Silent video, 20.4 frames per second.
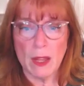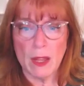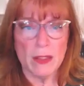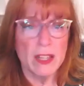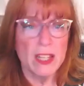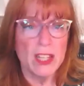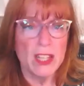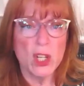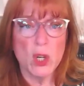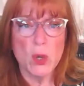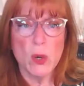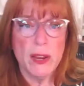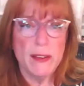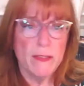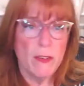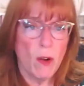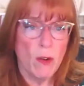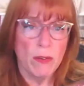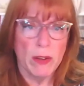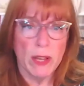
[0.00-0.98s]
This
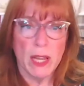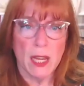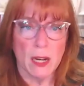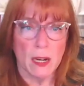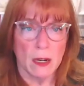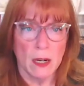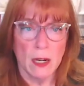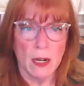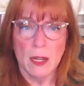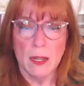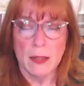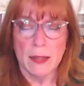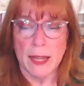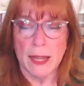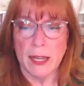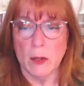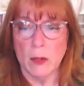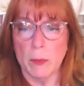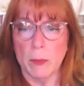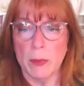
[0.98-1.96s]
grief over here
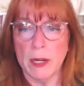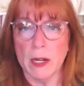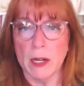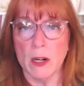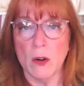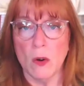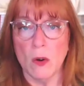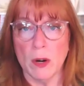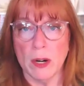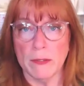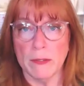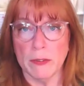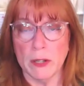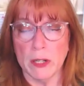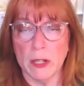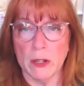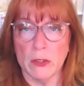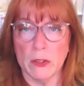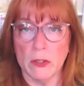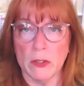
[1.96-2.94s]
that you've been ignoring for
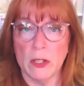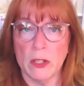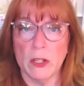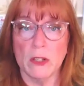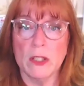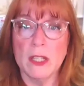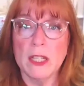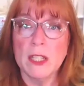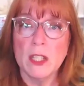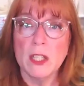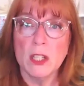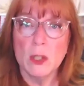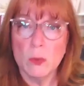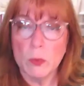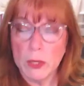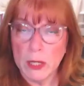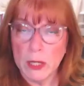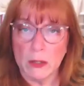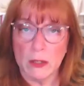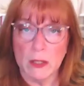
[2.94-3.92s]
years and years, this is
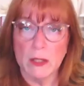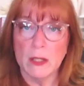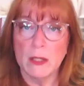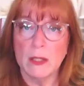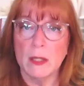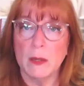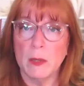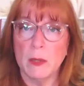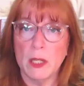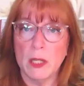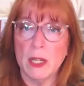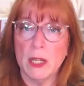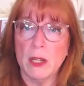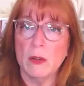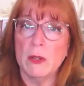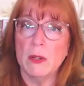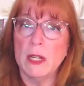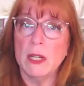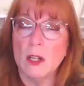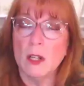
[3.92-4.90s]
real. This is something that you
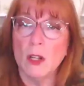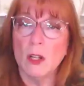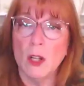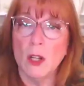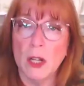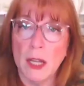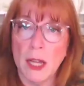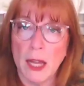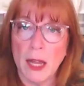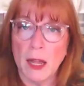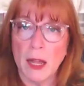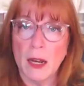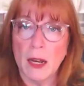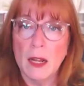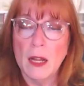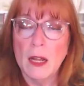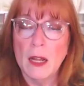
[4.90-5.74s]
need to look at